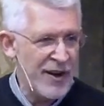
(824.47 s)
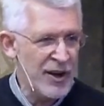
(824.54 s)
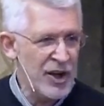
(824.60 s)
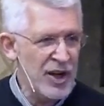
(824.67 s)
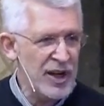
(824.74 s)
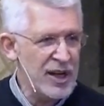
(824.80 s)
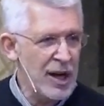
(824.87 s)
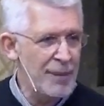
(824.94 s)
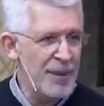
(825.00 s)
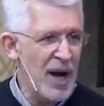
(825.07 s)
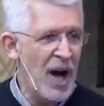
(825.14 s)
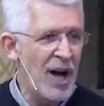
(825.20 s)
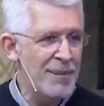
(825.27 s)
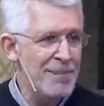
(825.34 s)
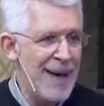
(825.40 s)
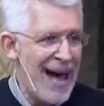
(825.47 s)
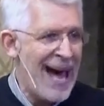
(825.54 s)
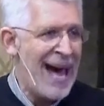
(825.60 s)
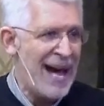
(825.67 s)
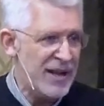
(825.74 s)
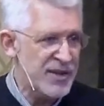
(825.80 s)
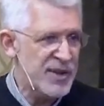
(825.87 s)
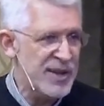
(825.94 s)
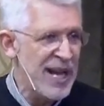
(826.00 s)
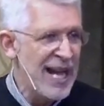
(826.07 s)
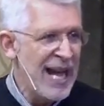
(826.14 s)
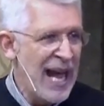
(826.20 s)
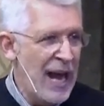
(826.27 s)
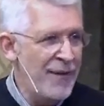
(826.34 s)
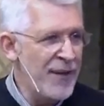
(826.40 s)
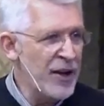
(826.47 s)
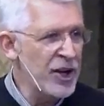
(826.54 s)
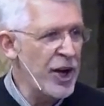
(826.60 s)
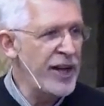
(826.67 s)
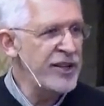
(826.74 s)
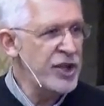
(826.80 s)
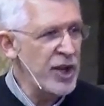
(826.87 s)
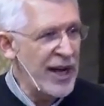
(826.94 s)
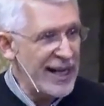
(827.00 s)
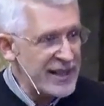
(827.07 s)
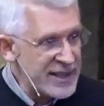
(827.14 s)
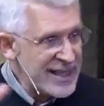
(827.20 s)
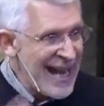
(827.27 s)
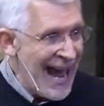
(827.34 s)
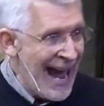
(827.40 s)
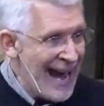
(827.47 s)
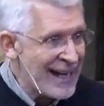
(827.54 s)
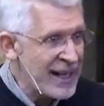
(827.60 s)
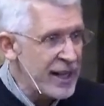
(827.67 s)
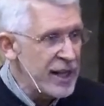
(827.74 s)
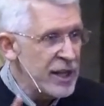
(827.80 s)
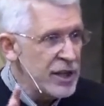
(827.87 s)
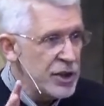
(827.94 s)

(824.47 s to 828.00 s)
They're going to come en masse and they're going to attack